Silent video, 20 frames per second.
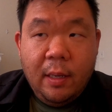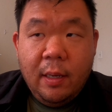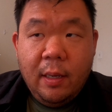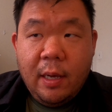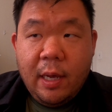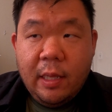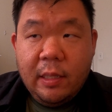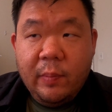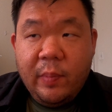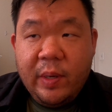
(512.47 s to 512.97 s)

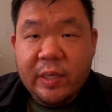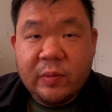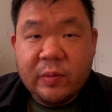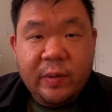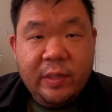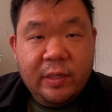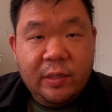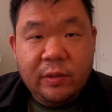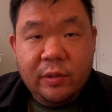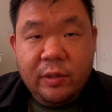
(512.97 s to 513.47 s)
And the best way
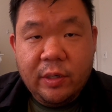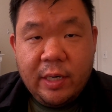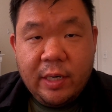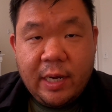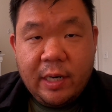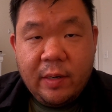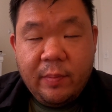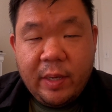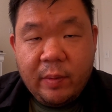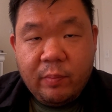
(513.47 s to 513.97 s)
to learn how to
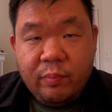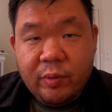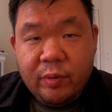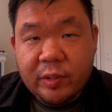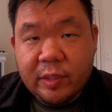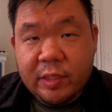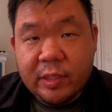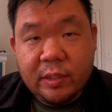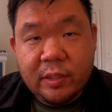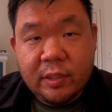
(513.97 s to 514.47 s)
make
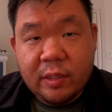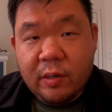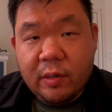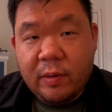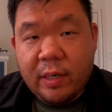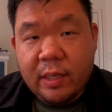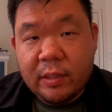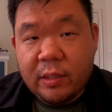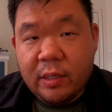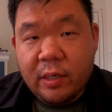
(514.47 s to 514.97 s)
briskets is go
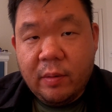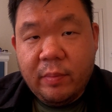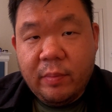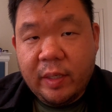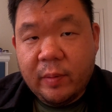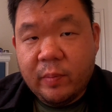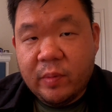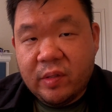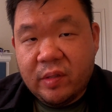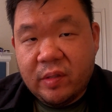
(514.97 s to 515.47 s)
out there and make
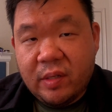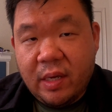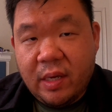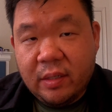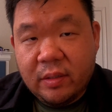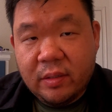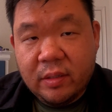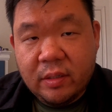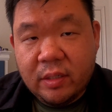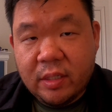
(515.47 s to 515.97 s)

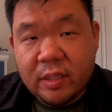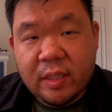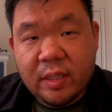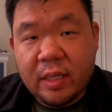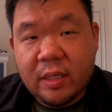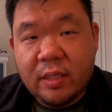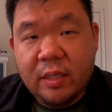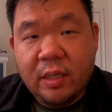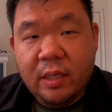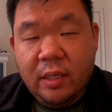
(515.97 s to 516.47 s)
mistakes. It's just like
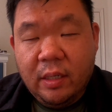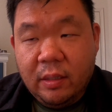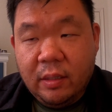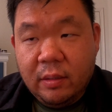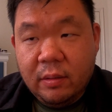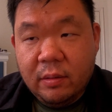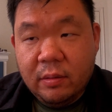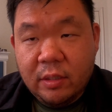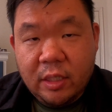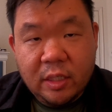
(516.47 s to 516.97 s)
cooking,
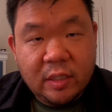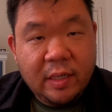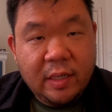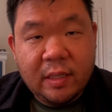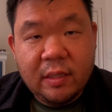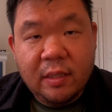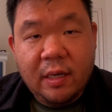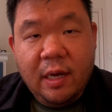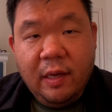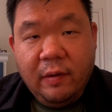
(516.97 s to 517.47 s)
just like
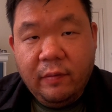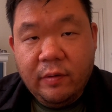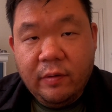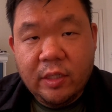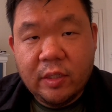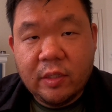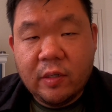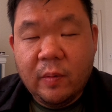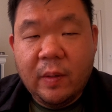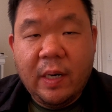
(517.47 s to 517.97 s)
life. You just
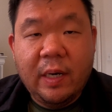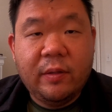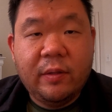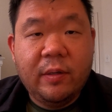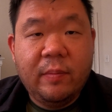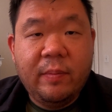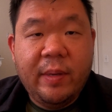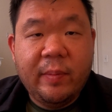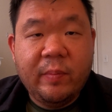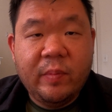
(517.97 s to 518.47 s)
go out there and
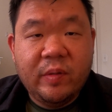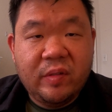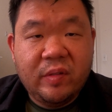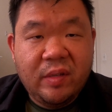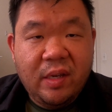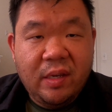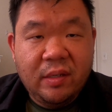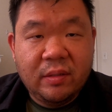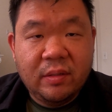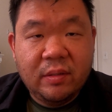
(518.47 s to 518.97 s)
make
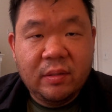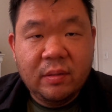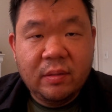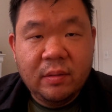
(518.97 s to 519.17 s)
mistakes.